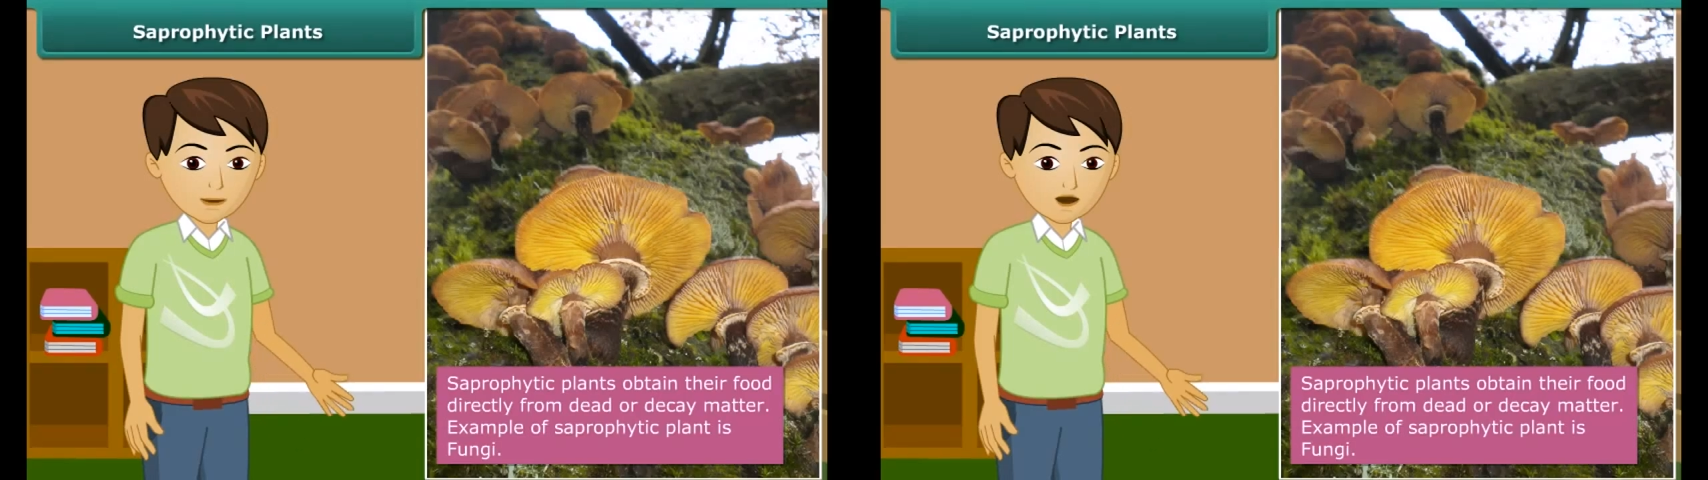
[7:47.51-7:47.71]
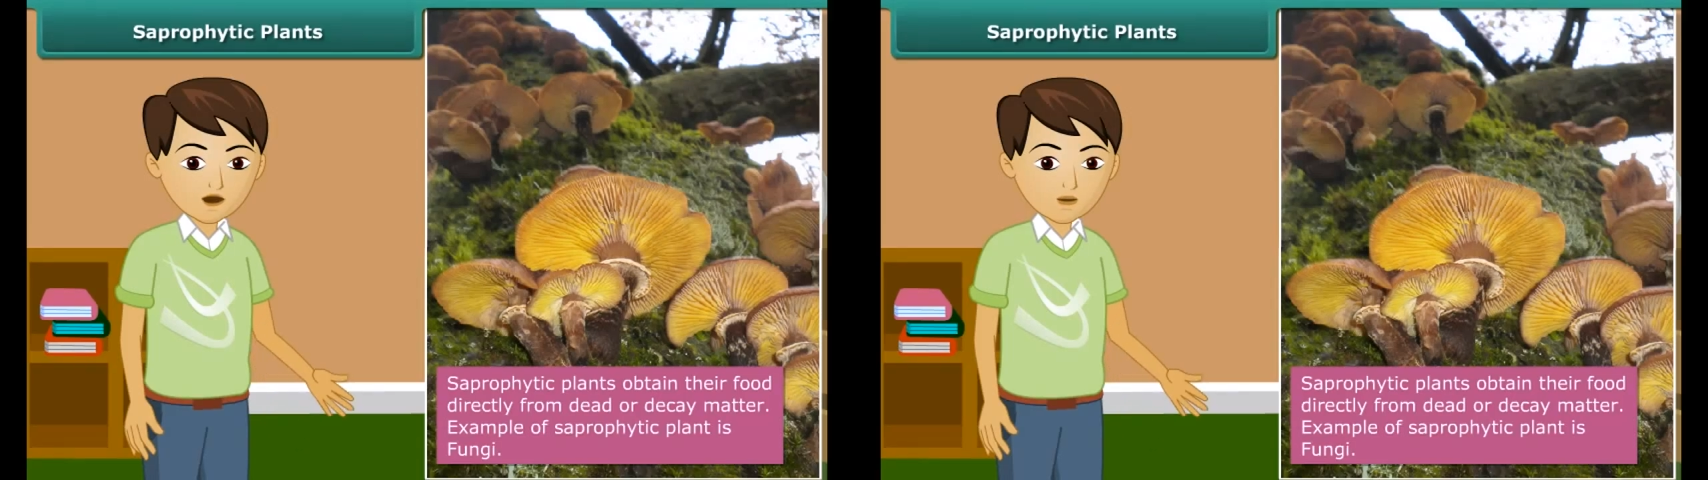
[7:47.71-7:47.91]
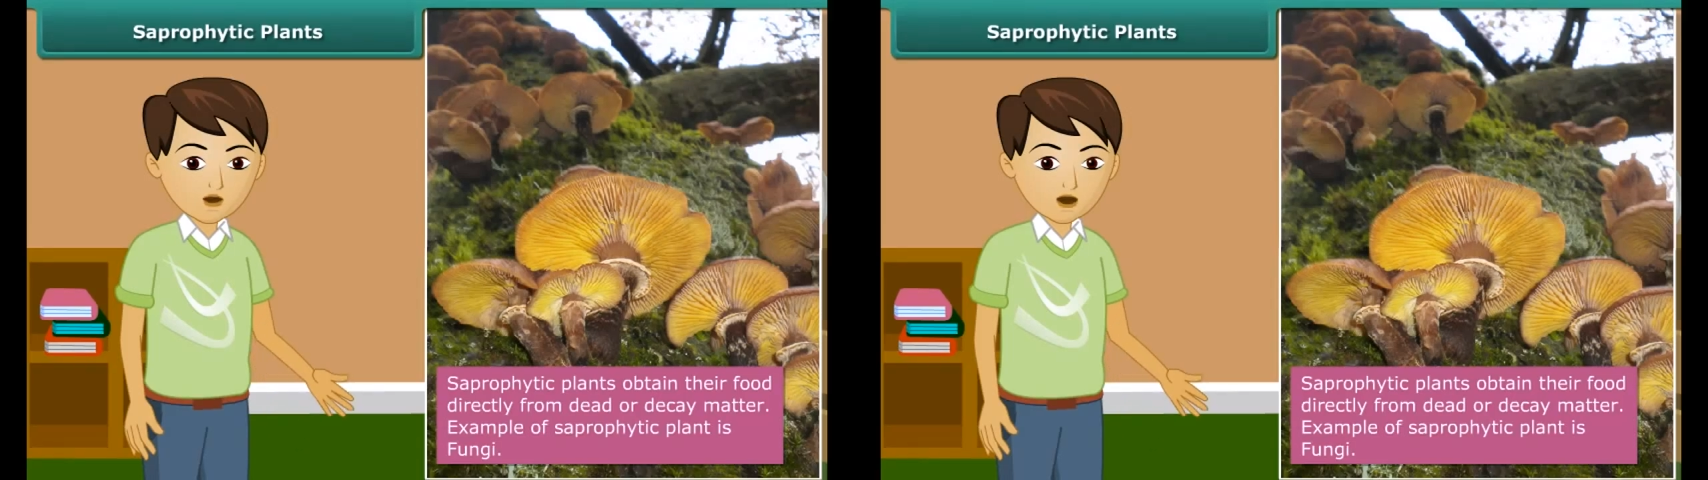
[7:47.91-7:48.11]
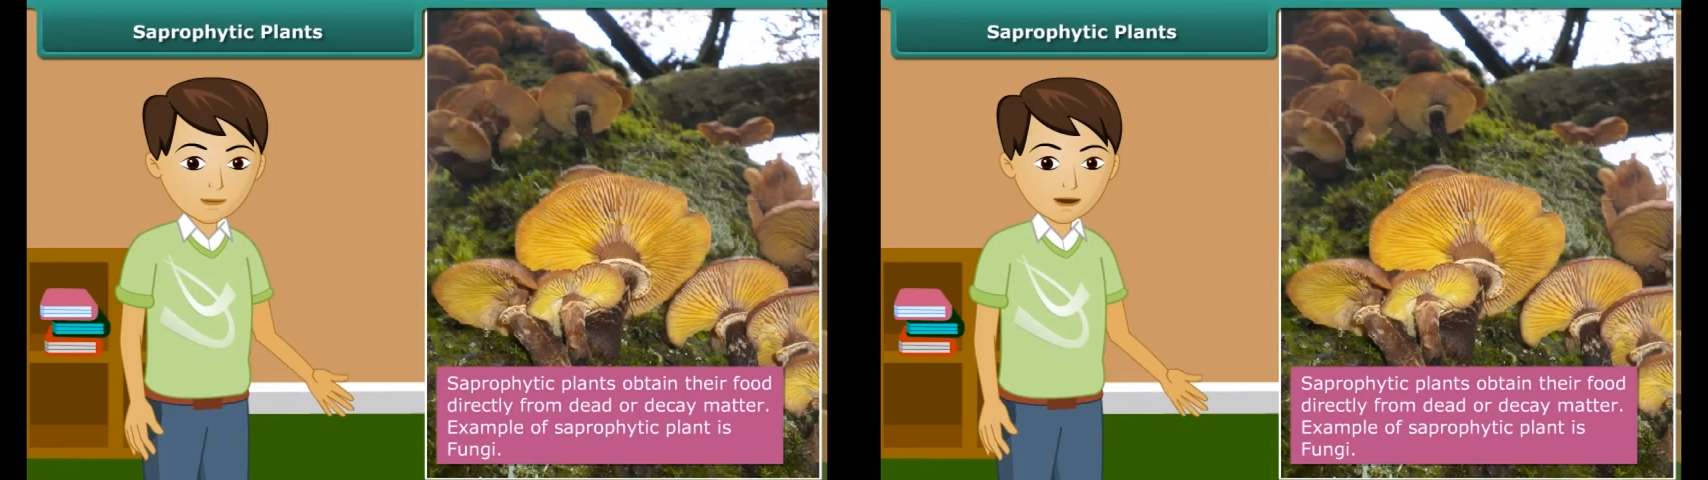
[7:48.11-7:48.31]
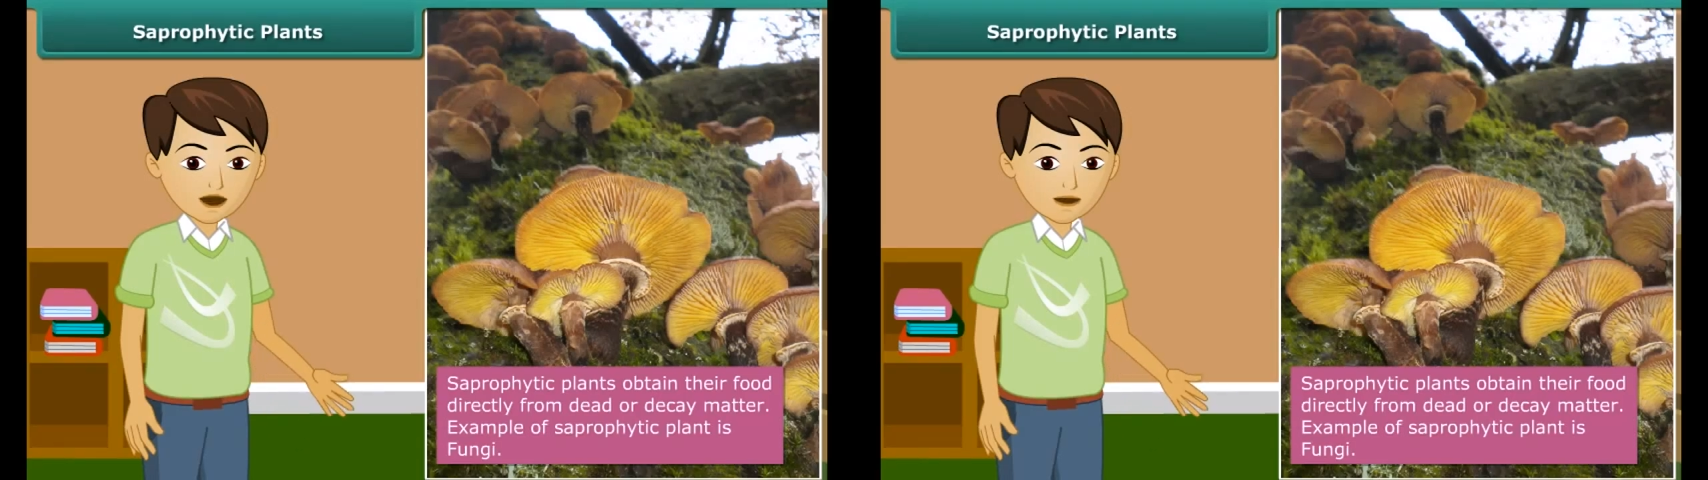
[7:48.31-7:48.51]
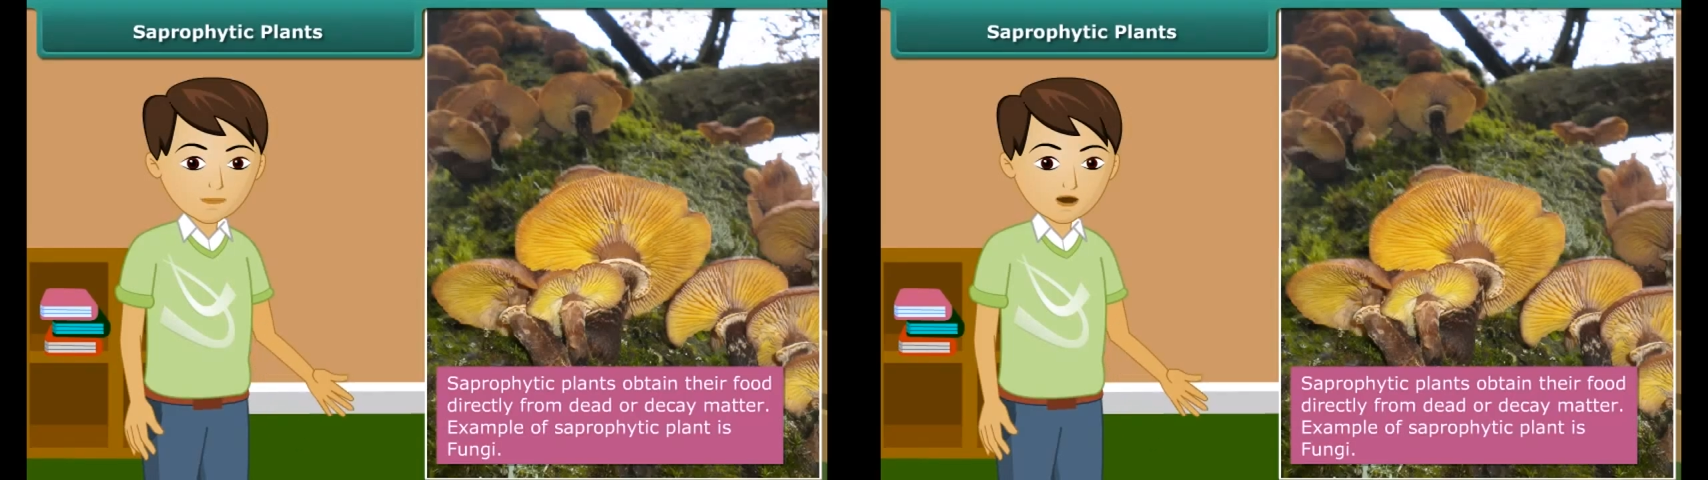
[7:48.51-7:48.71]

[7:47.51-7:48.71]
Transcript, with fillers: decaying matter.